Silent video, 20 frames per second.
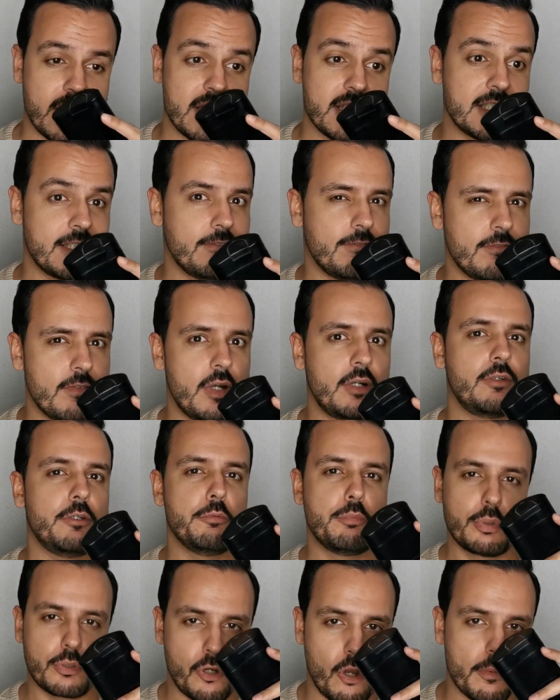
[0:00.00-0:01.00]
that it's
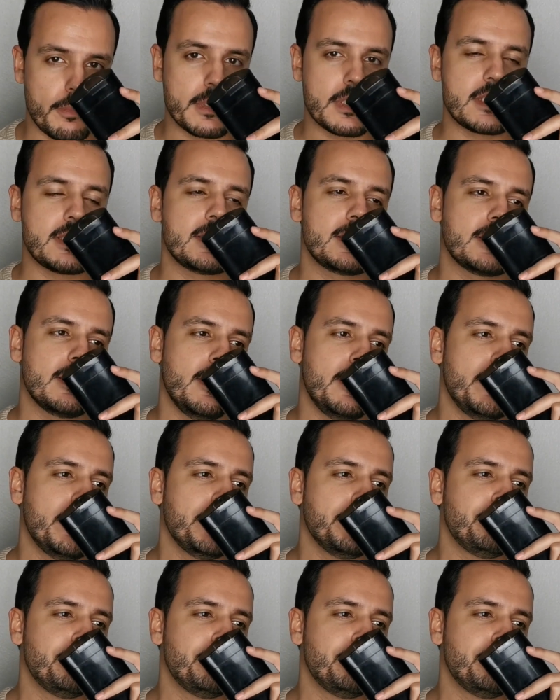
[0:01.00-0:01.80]
very prominent